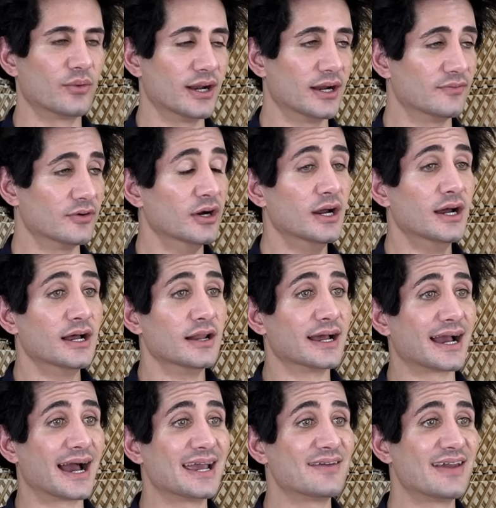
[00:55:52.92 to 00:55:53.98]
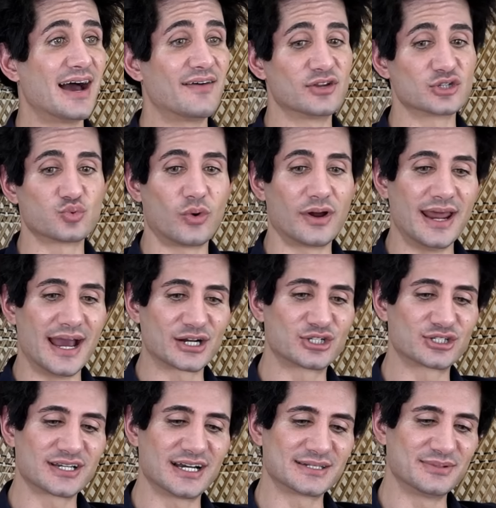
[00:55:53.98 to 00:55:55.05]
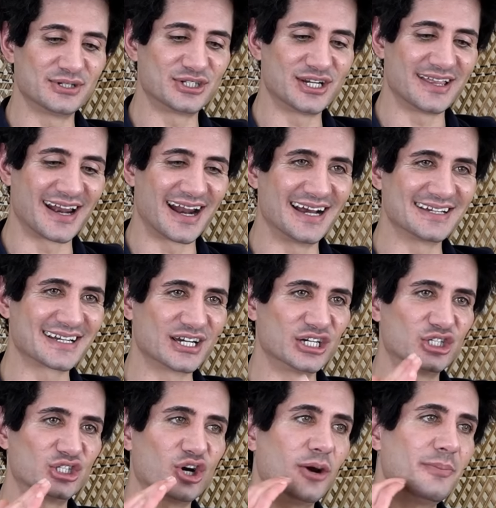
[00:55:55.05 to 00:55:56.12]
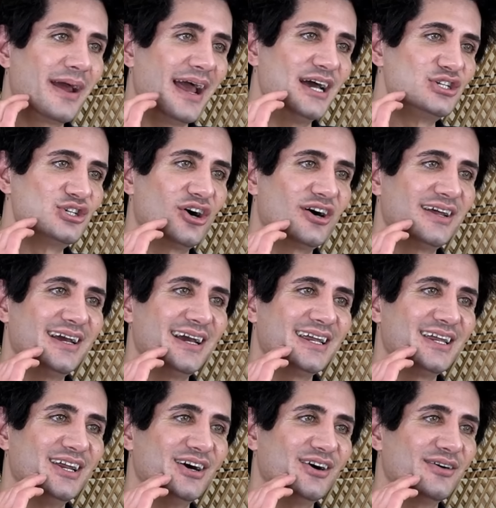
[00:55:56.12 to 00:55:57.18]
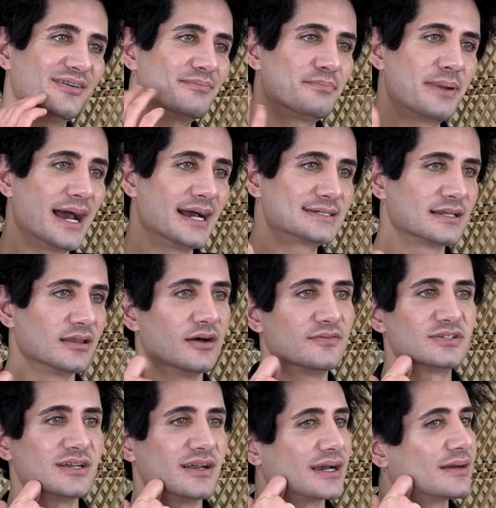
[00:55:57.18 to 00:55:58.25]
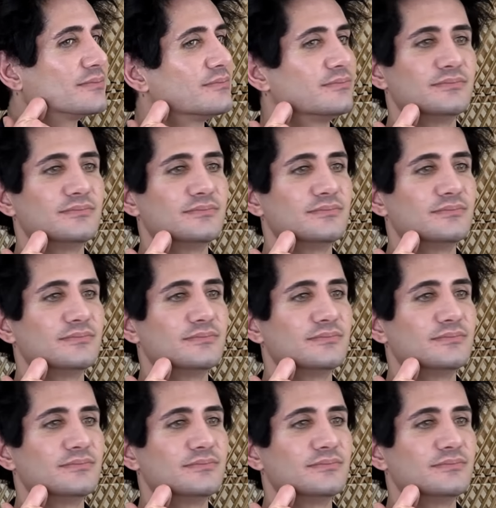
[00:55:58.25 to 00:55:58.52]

whatever? Right. Like, I even have this one exercise machine that has, like, a sharp edge on it. And, pets love to, like,